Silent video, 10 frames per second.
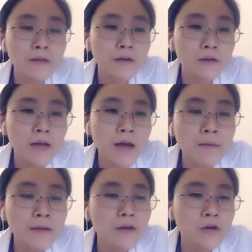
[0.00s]
in our lab
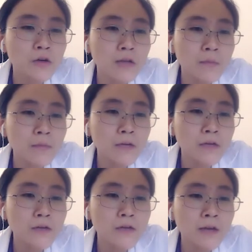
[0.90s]
and our
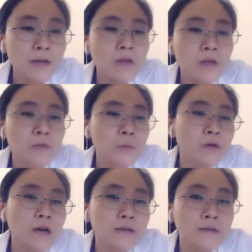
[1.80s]
collaborators, as
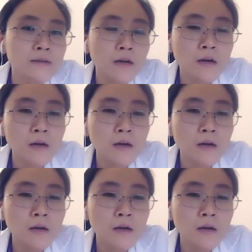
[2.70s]
well as